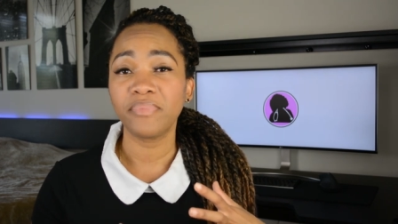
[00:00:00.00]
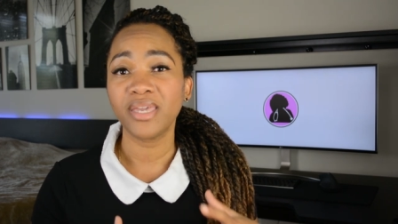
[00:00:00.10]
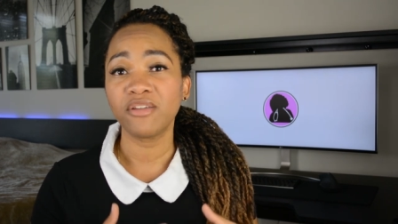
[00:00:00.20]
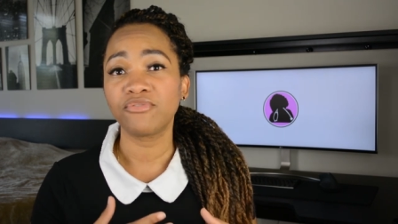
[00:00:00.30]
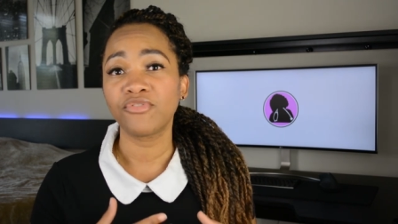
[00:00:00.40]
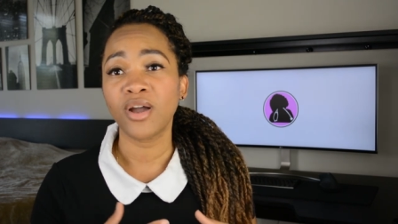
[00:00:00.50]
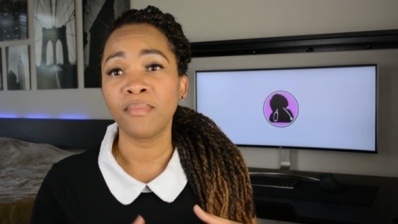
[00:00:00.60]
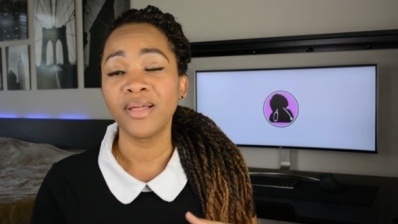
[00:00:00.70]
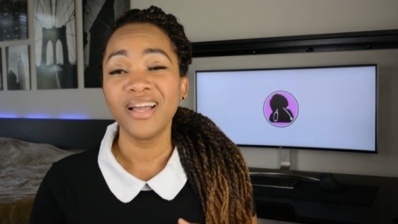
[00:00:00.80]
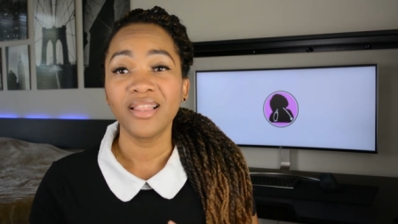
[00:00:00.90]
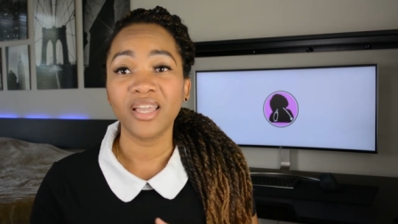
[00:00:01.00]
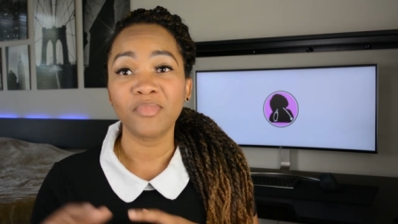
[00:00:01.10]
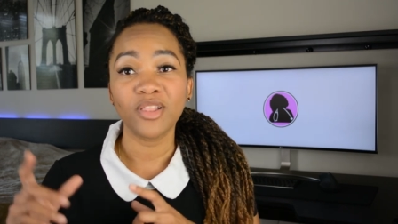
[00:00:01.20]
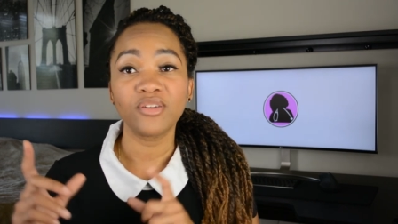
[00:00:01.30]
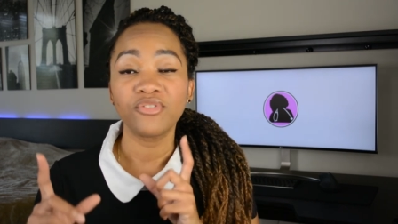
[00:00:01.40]
be it from
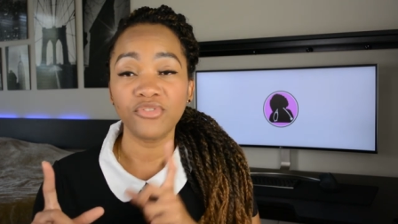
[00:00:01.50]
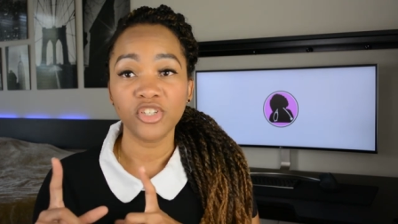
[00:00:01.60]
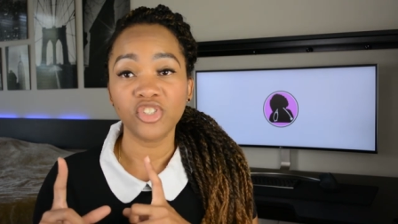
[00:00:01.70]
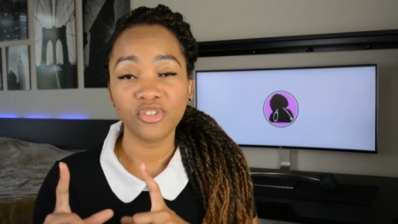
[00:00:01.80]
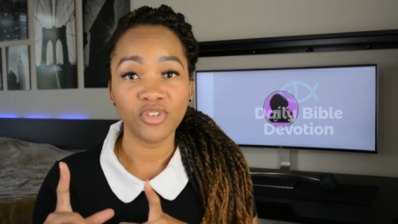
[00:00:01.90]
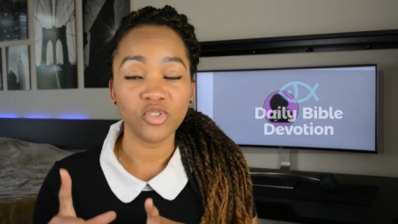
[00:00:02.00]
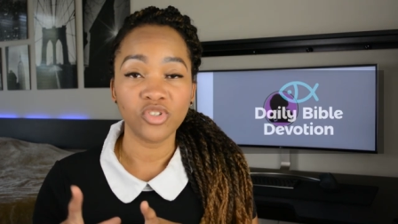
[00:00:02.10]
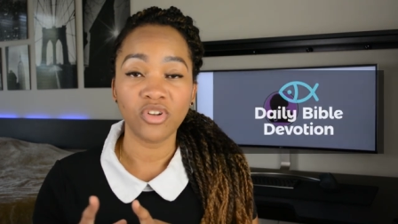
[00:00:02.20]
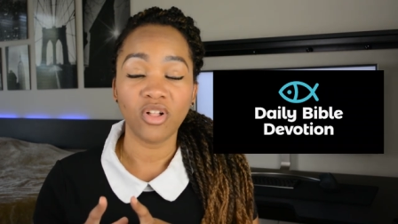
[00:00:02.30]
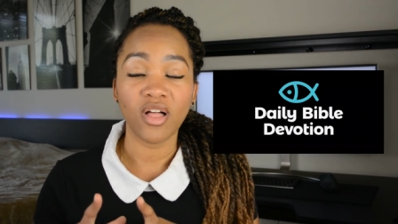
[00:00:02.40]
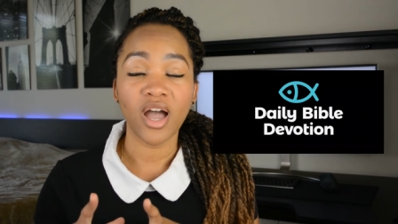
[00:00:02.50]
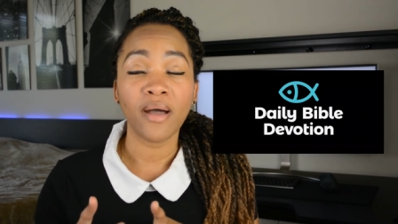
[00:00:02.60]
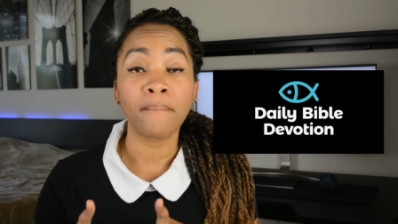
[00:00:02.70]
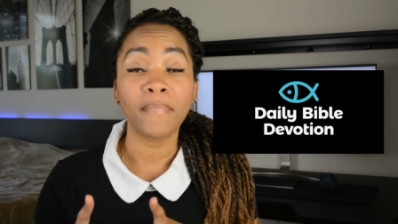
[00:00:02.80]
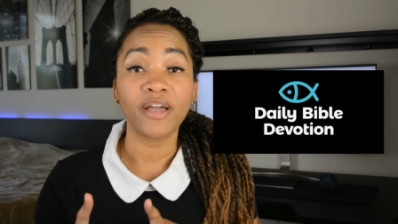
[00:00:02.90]
my little fish devotional
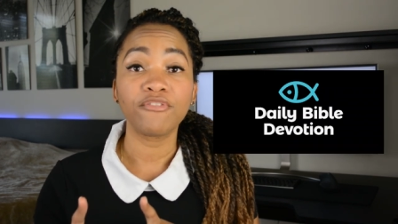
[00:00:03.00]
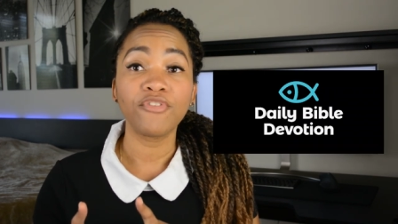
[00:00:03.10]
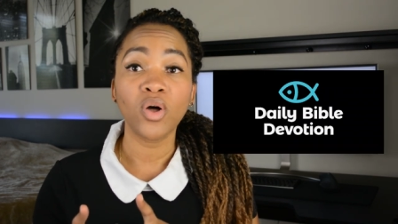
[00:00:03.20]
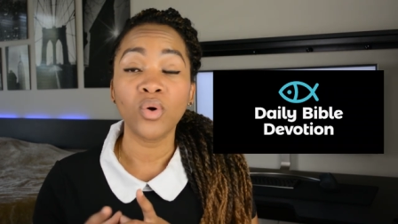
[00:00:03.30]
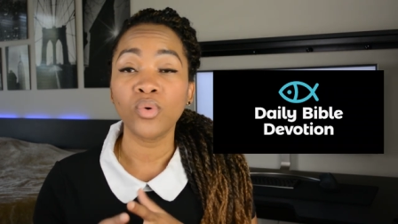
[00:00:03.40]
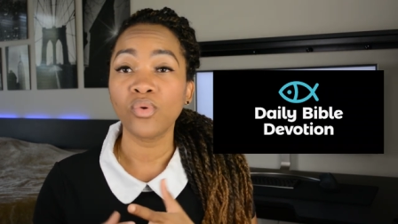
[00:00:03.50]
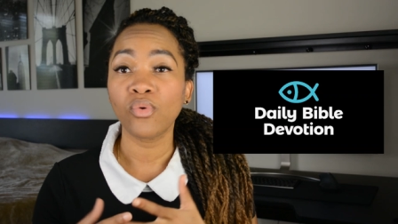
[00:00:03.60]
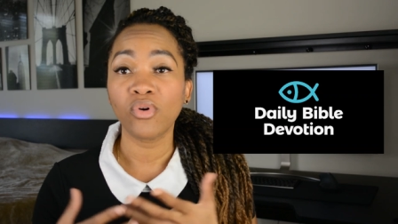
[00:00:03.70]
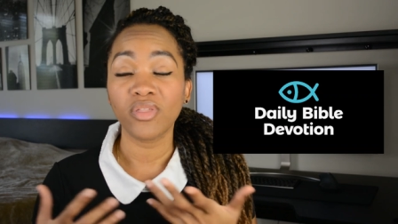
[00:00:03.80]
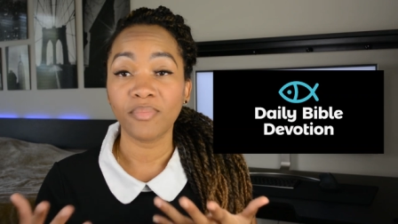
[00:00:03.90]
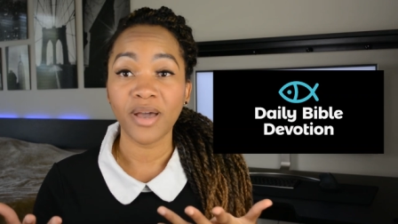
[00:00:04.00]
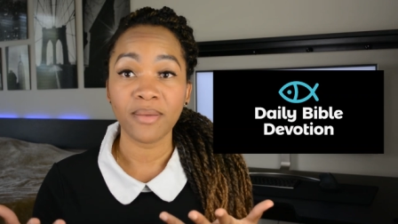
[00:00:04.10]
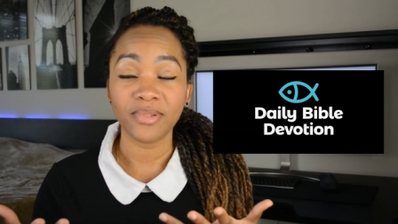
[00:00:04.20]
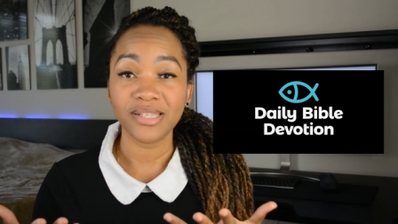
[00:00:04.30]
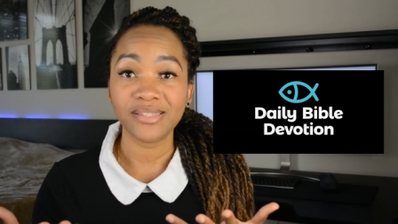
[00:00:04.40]
on my phone or the
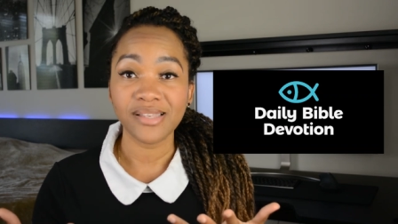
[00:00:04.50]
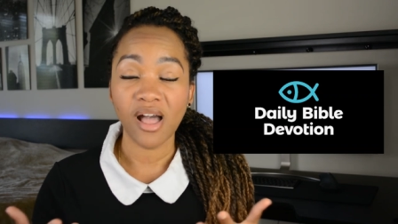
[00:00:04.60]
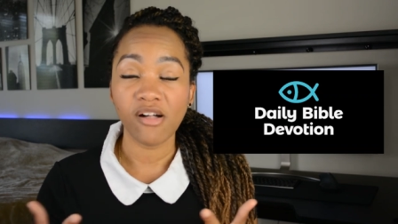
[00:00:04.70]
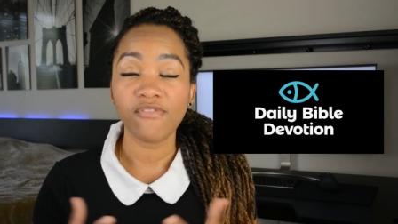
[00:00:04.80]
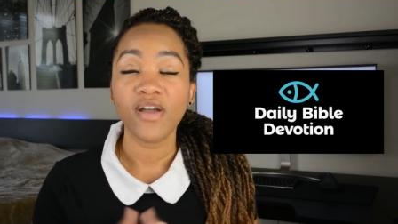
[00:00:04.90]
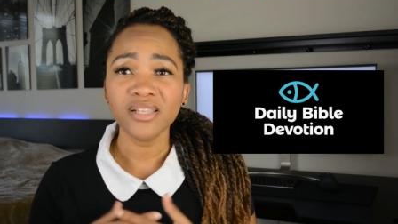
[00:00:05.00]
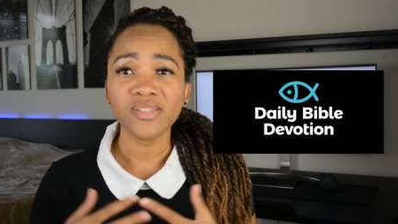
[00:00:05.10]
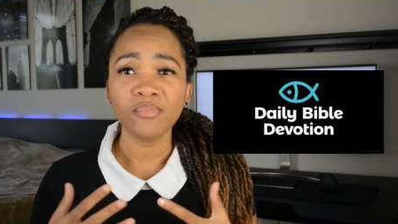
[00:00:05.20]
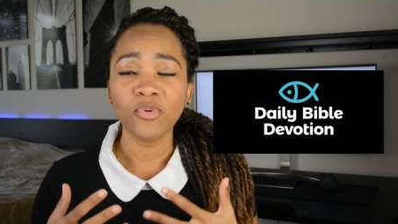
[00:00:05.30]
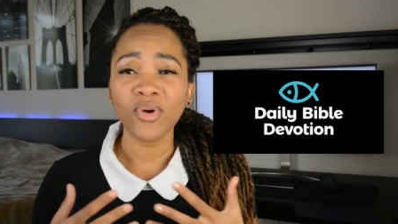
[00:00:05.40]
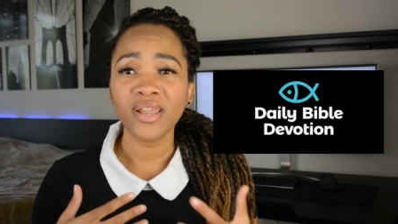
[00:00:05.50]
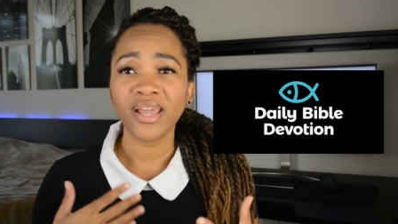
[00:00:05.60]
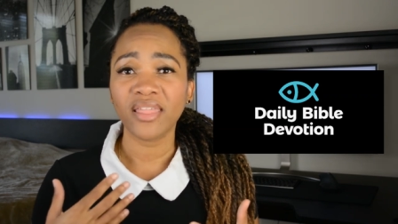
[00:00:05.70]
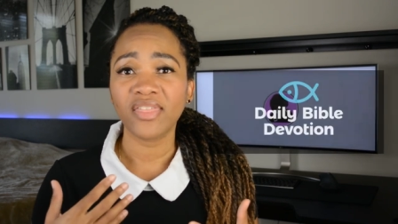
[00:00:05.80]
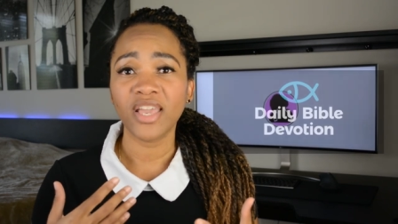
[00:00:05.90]
Bible itself, it's important,
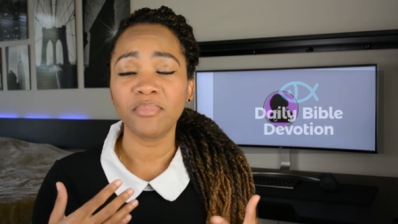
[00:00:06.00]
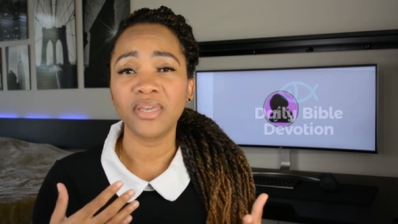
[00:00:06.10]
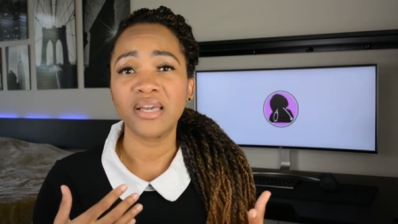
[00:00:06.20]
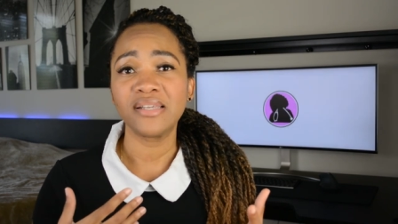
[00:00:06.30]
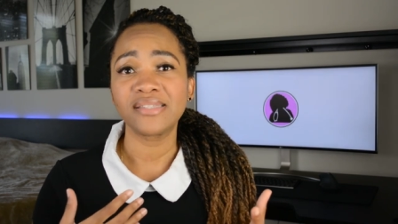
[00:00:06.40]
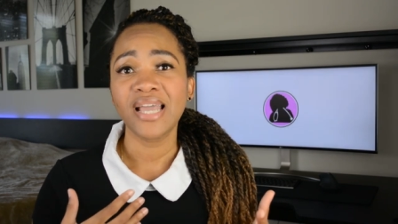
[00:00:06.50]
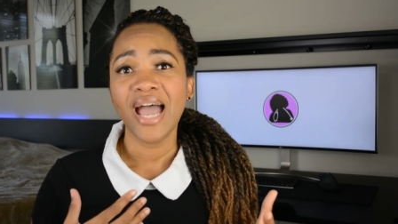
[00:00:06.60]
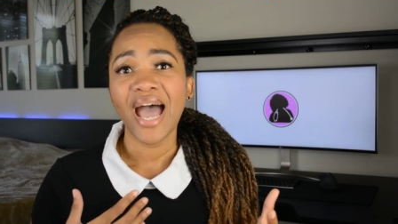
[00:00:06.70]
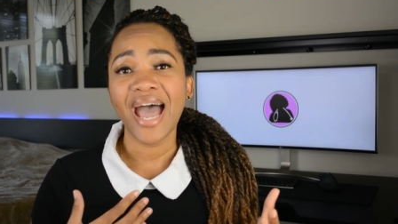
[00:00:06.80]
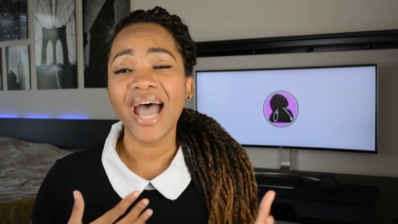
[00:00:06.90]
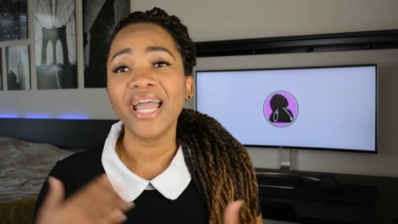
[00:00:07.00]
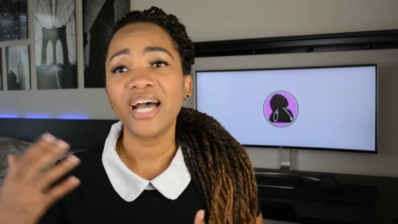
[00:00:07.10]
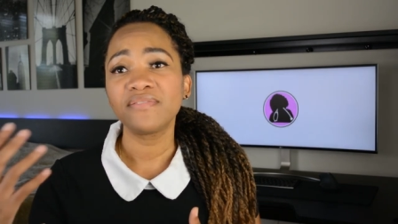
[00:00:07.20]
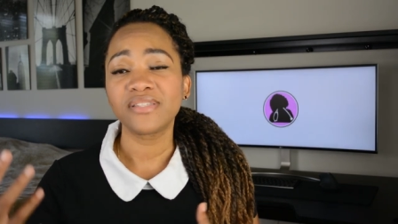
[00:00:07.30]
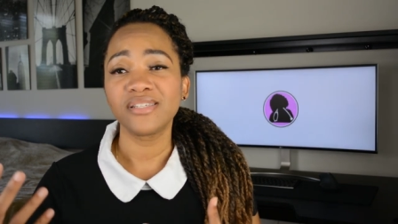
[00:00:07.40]
I think, because I
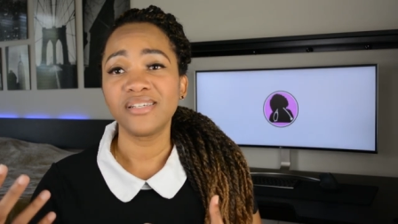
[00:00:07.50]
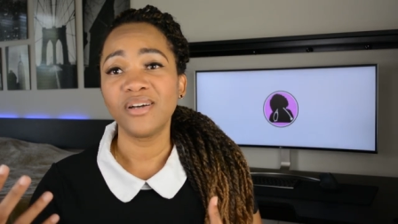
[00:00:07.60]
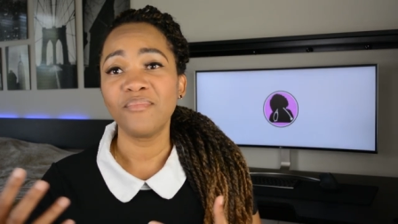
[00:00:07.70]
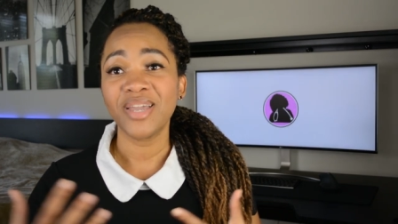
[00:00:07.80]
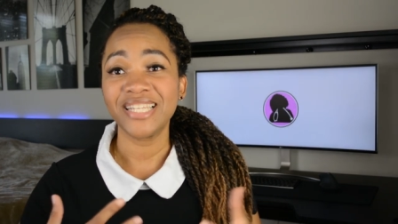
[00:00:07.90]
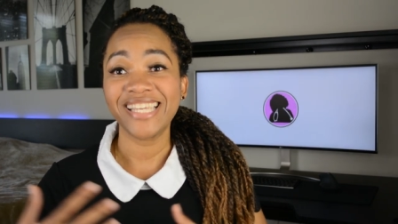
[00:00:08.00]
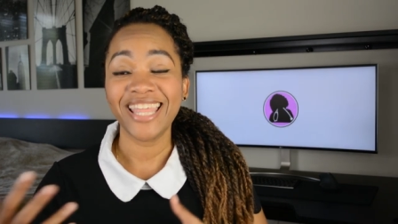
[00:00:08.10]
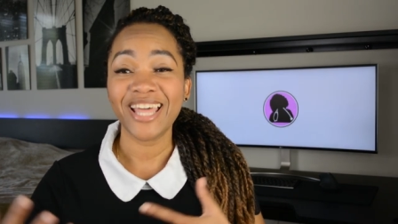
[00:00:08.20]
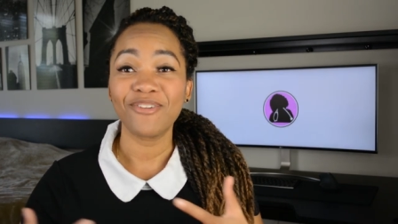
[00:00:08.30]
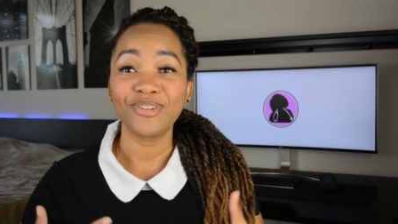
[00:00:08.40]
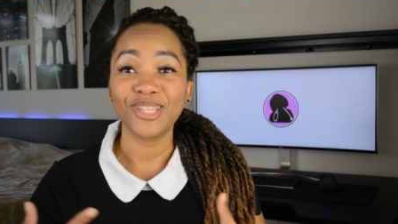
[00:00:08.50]
have to maintain that